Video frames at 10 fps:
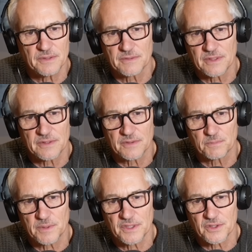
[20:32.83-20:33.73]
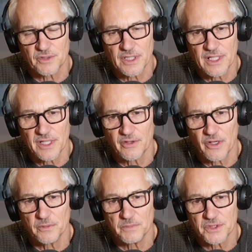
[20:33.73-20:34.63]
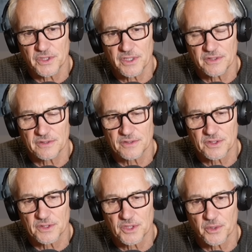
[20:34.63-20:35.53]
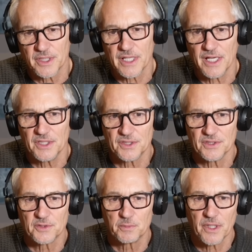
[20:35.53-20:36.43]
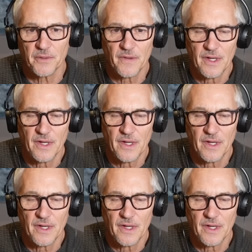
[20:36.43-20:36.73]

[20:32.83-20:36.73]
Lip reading: he's a real hero at Madrid on 2 occasions, but